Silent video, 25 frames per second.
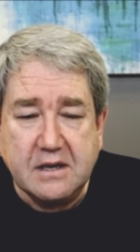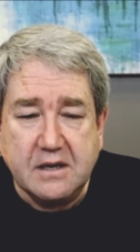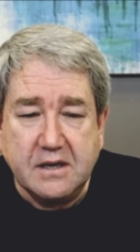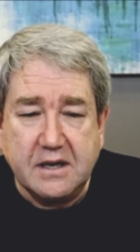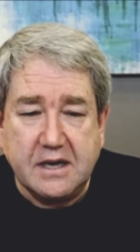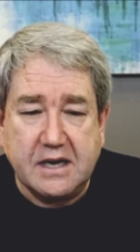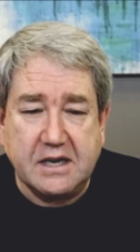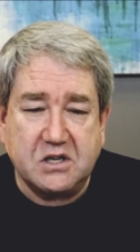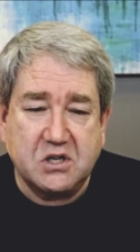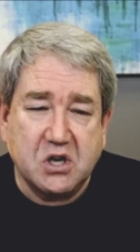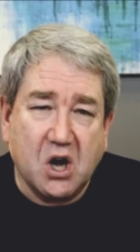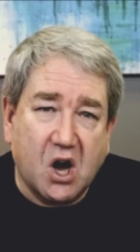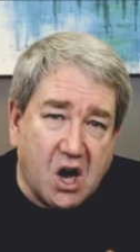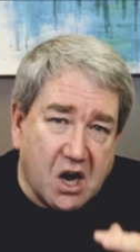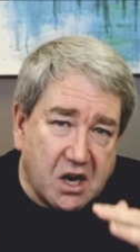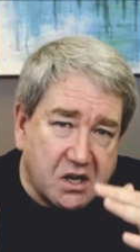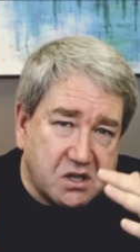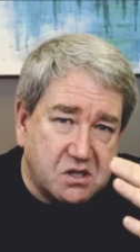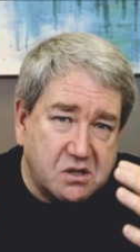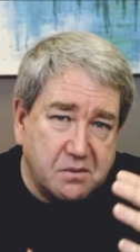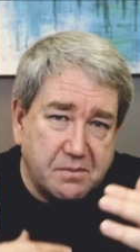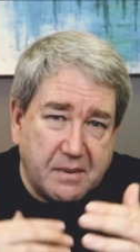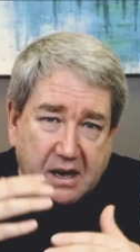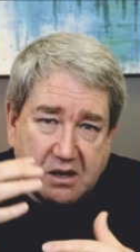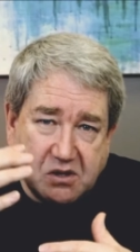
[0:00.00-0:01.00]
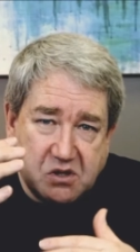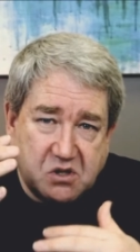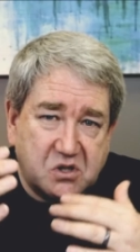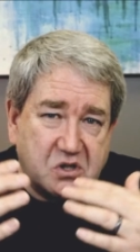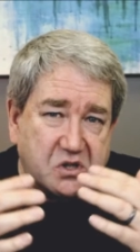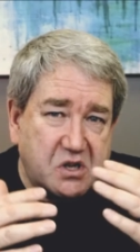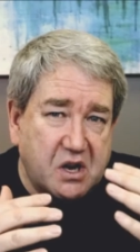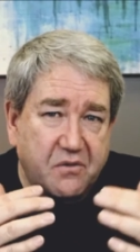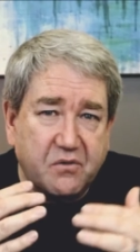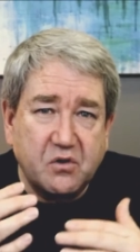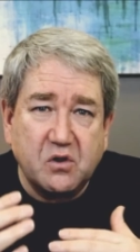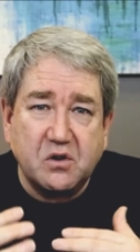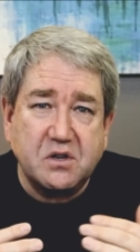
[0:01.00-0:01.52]
he talks about
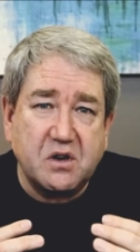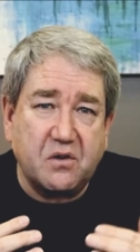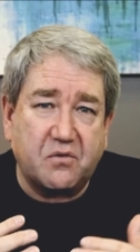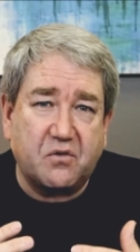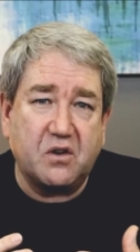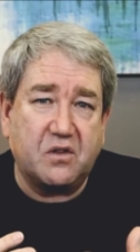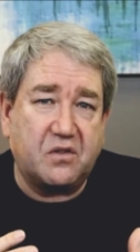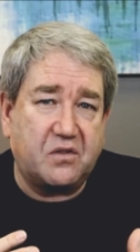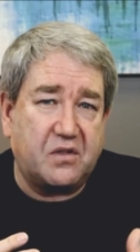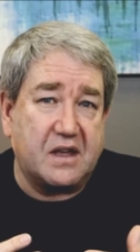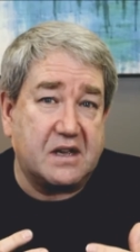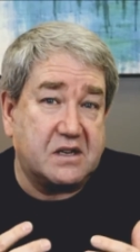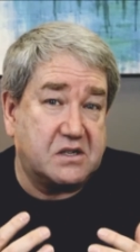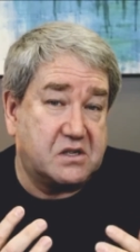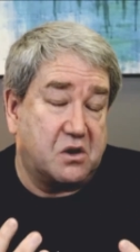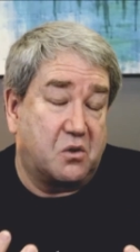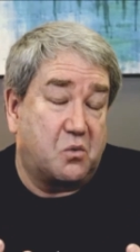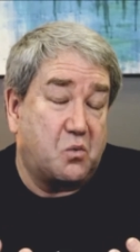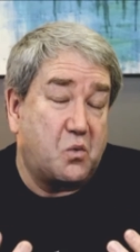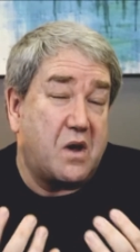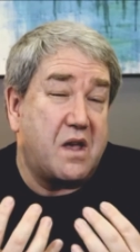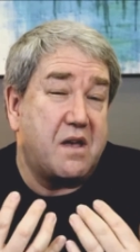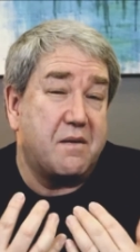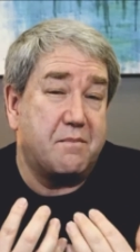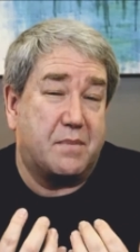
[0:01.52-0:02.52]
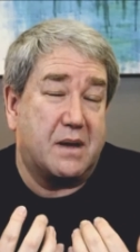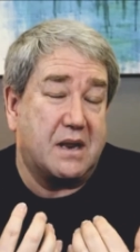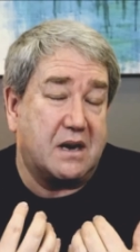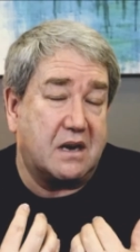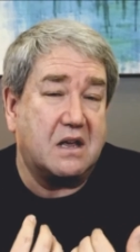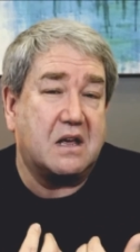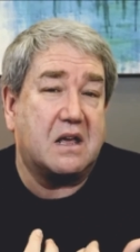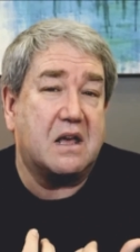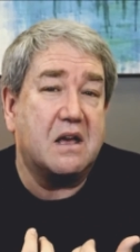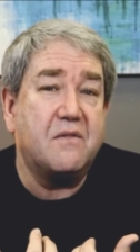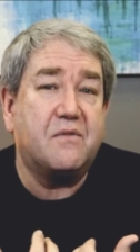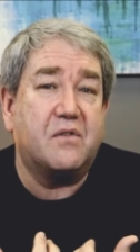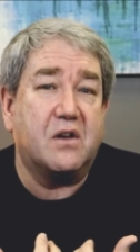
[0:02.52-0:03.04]
several different things that we have been
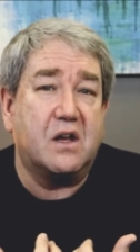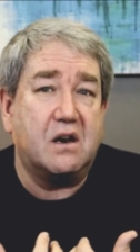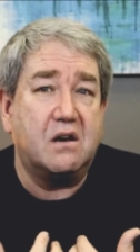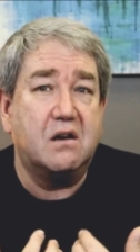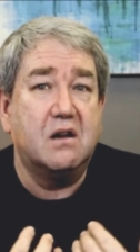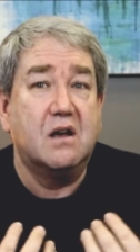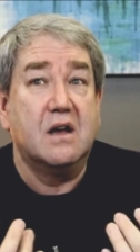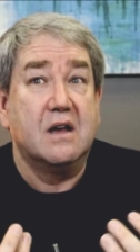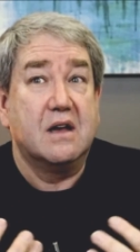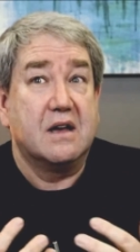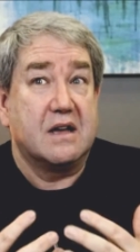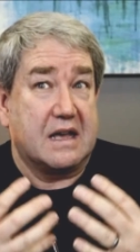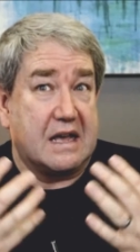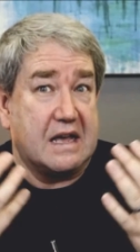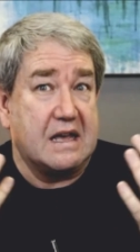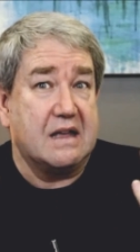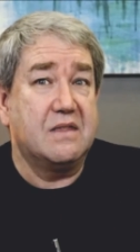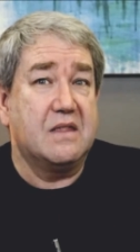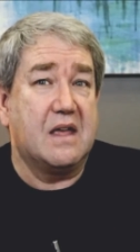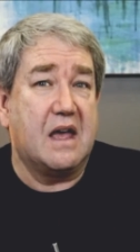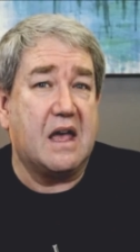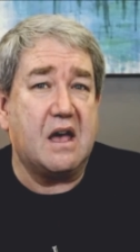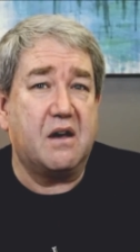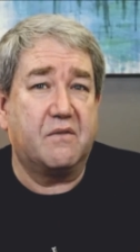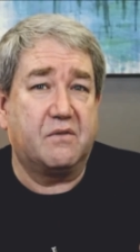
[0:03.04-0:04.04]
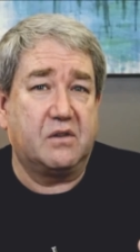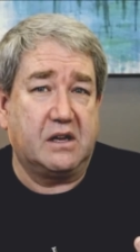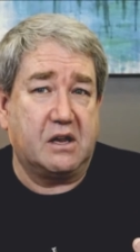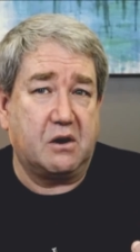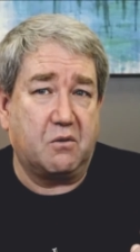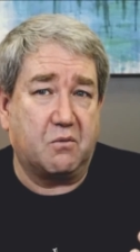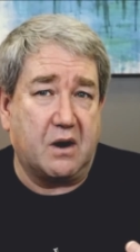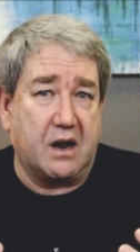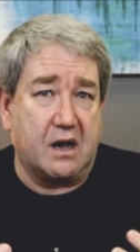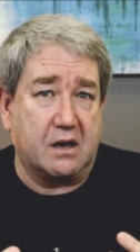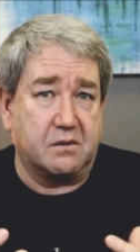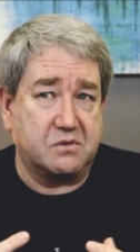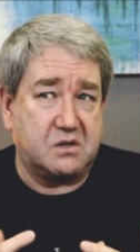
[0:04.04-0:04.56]
given in the heavenly
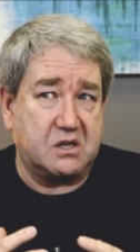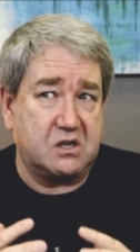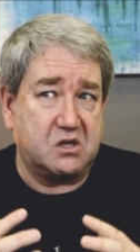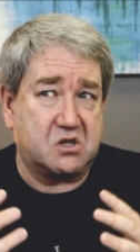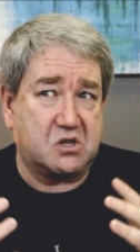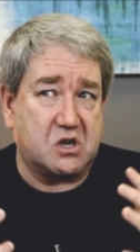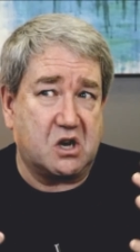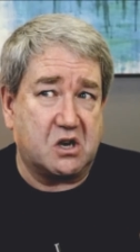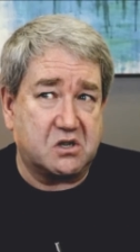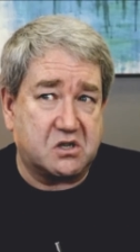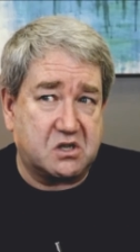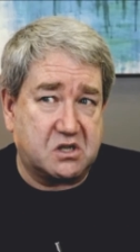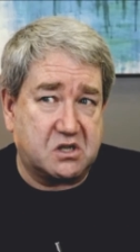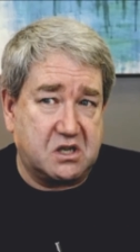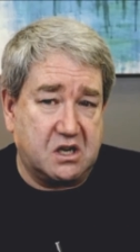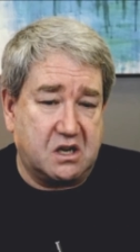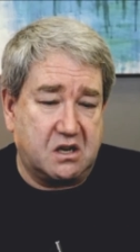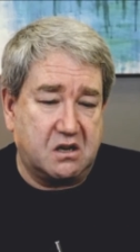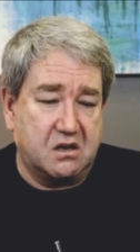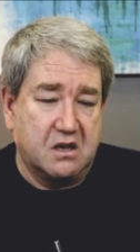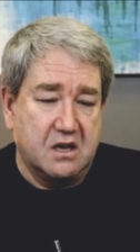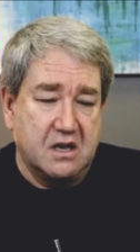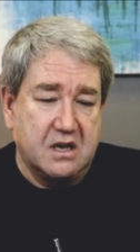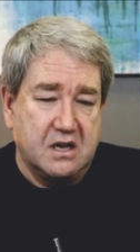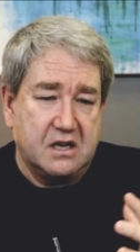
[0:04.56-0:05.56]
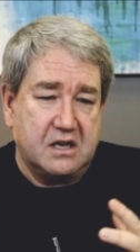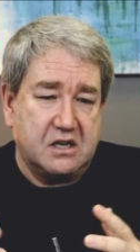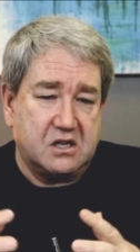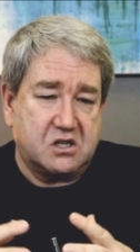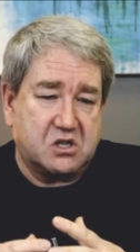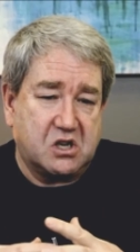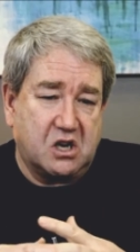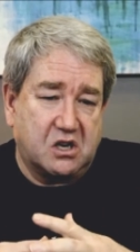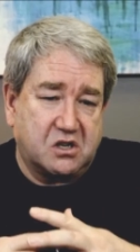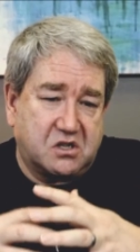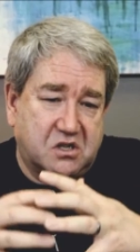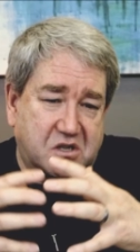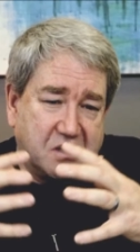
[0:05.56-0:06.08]
realms. He starts to he
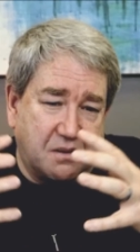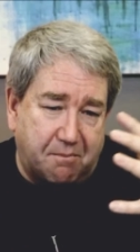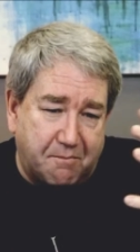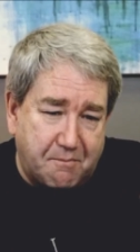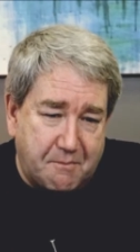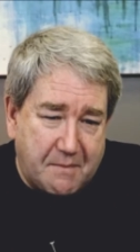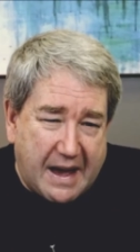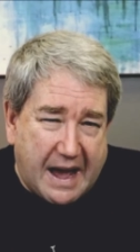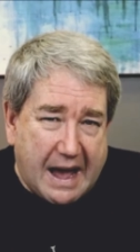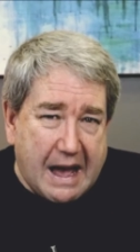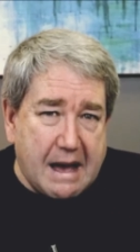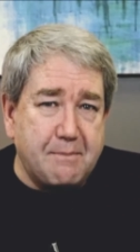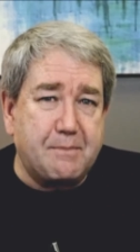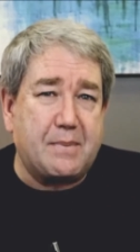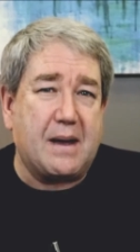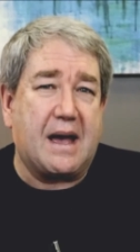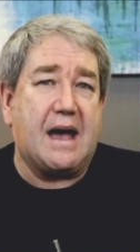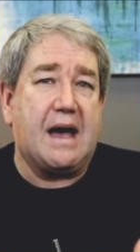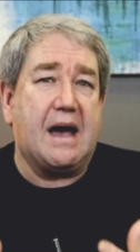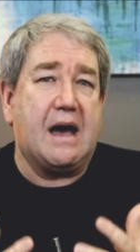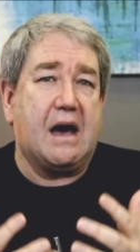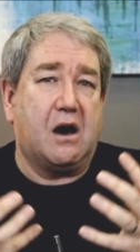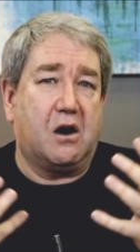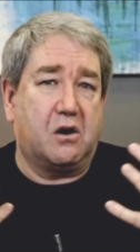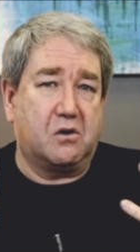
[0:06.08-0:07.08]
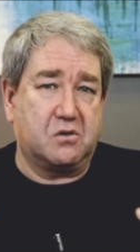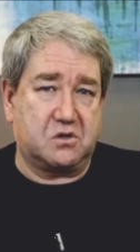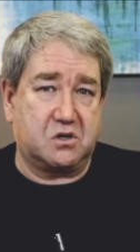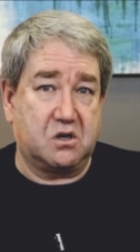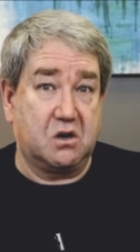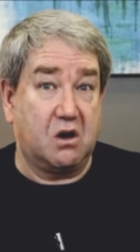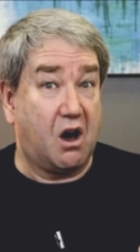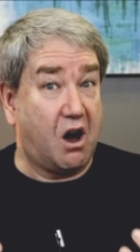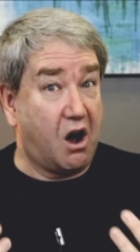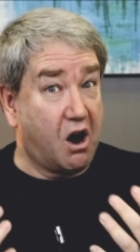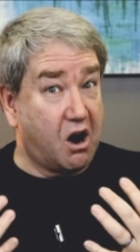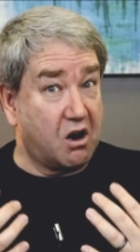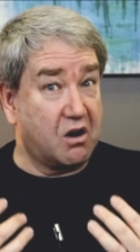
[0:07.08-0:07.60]
starts to map out
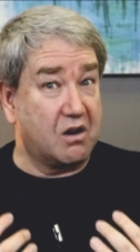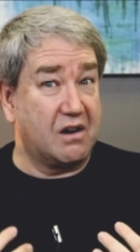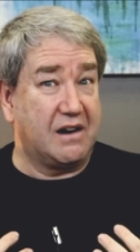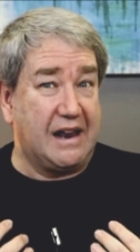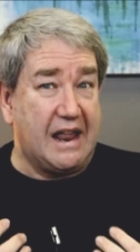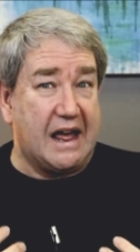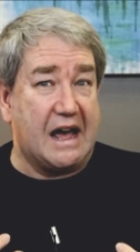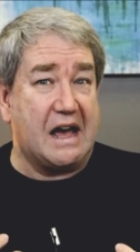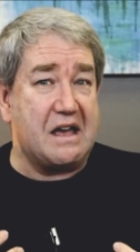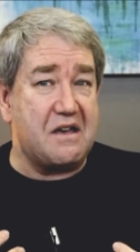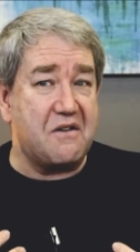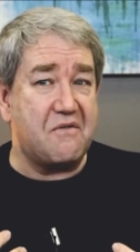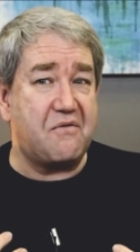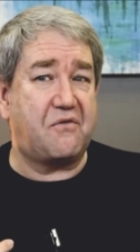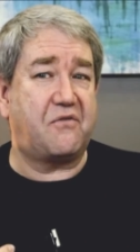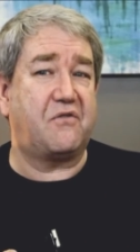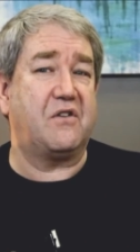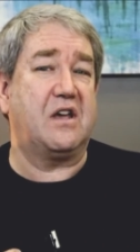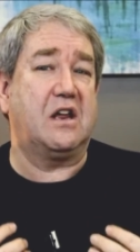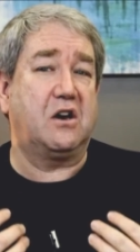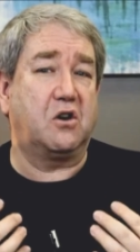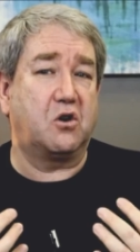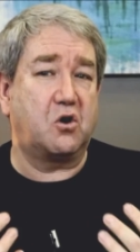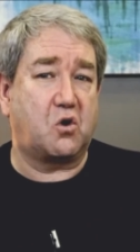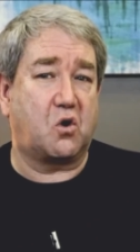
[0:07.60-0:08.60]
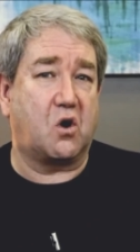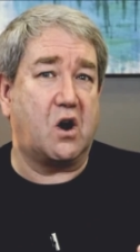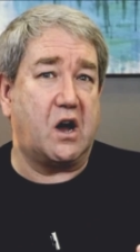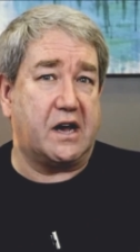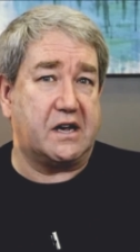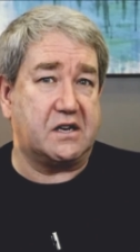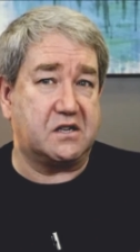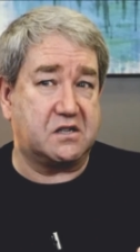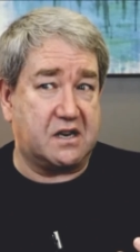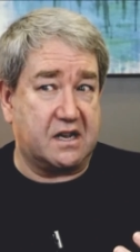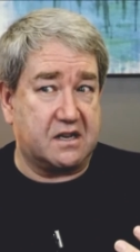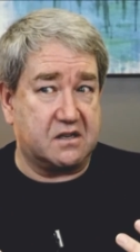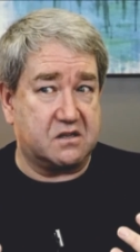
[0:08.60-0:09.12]
our life in
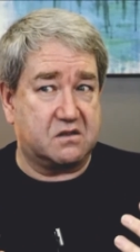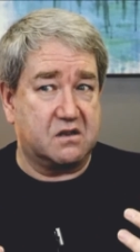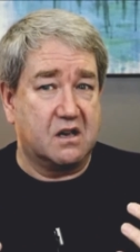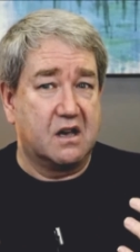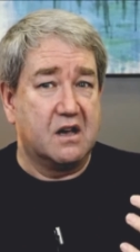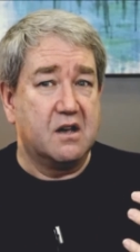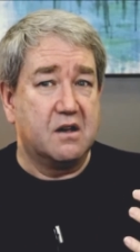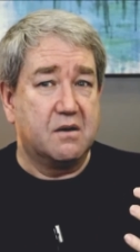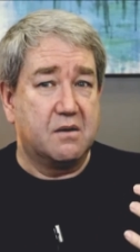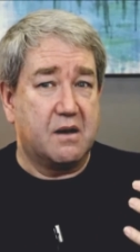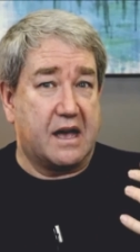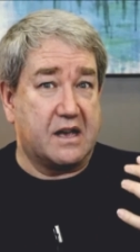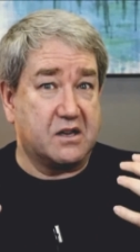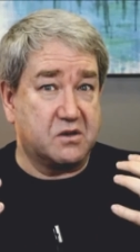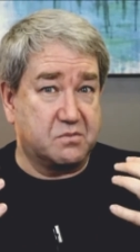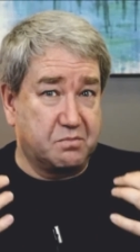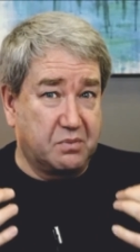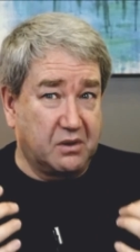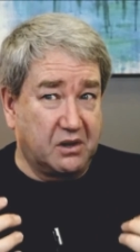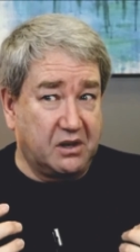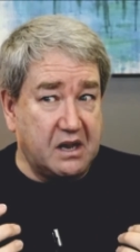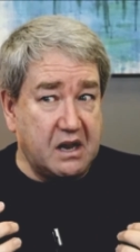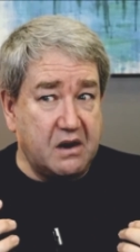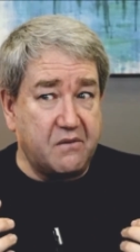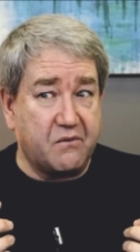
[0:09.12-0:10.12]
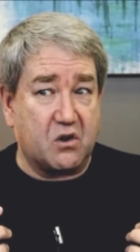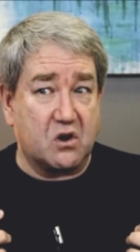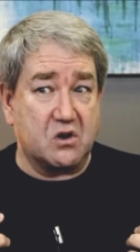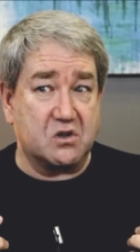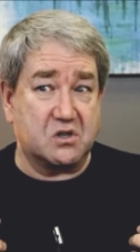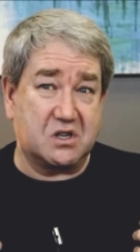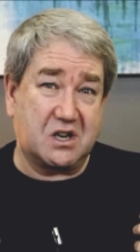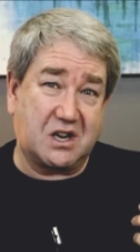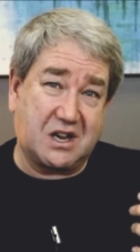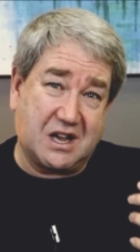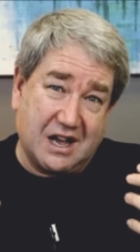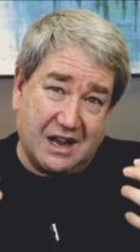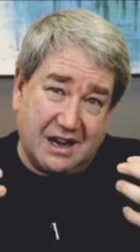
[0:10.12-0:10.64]
Christ as as believers
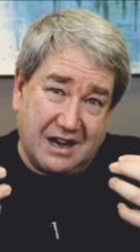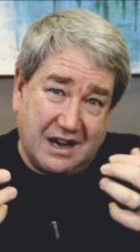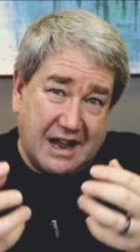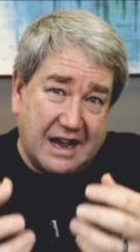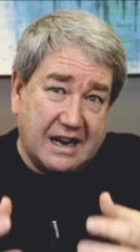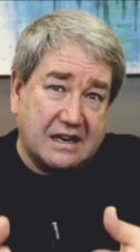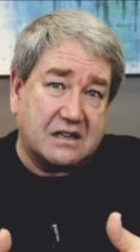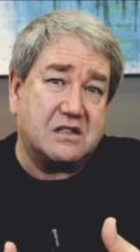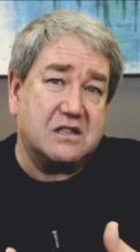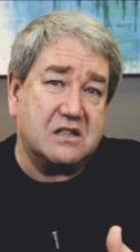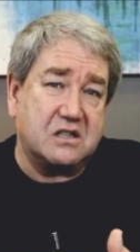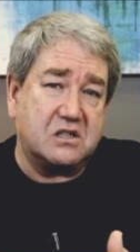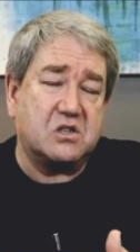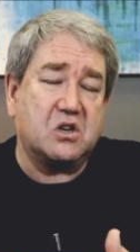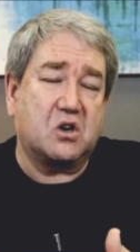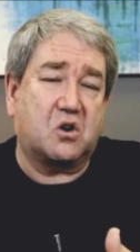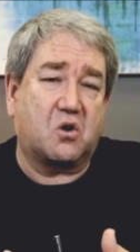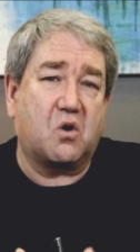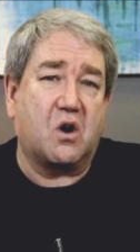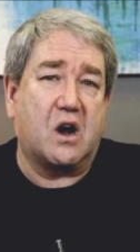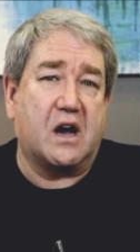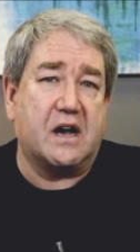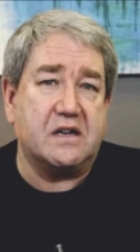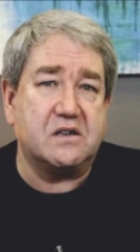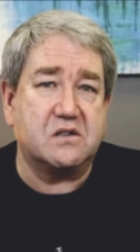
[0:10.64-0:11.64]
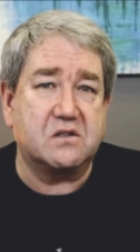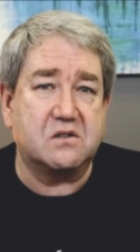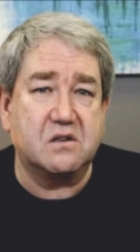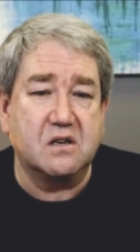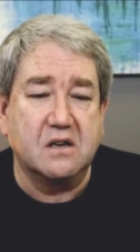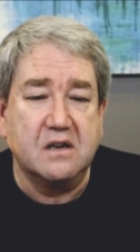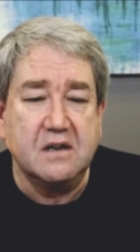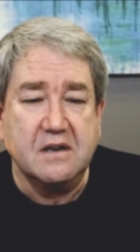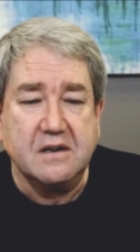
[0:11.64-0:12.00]
connected to Christ,